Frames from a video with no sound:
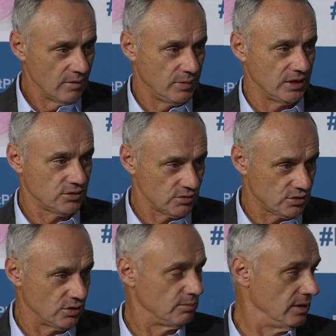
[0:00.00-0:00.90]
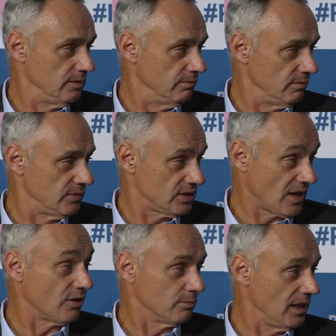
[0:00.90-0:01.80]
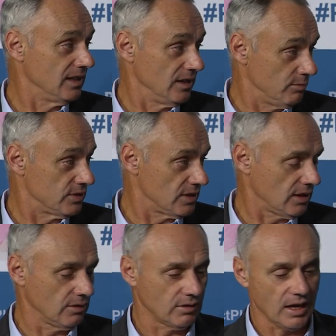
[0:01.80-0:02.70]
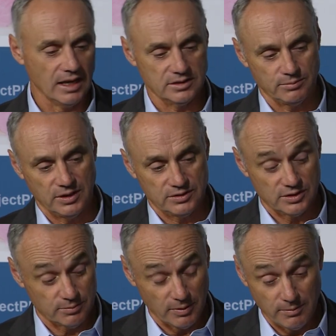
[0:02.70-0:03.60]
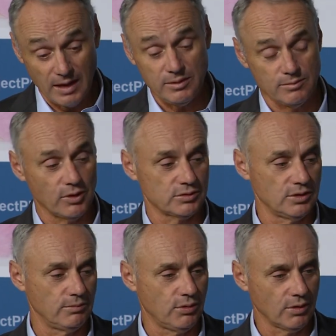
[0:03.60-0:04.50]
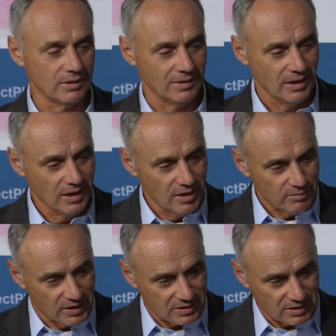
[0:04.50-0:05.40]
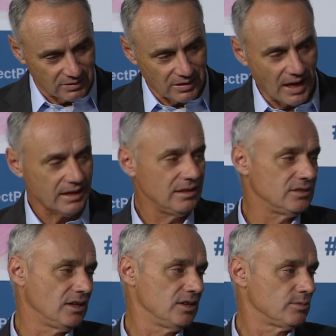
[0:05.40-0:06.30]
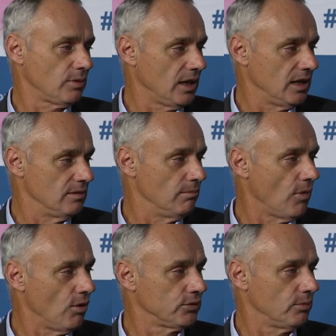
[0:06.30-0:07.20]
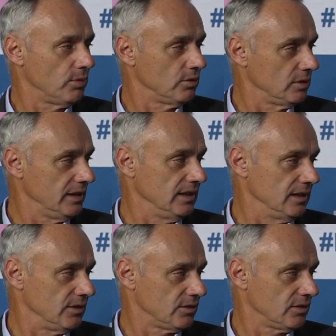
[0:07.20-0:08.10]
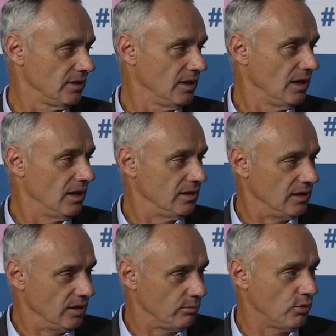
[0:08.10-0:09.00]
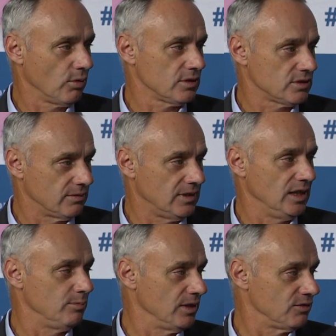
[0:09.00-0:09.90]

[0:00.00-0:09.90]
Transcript: pitchers should be start making particular kinds of pitches, but maybe most important because a lot of these kids play in multiple leagues the importance of keeping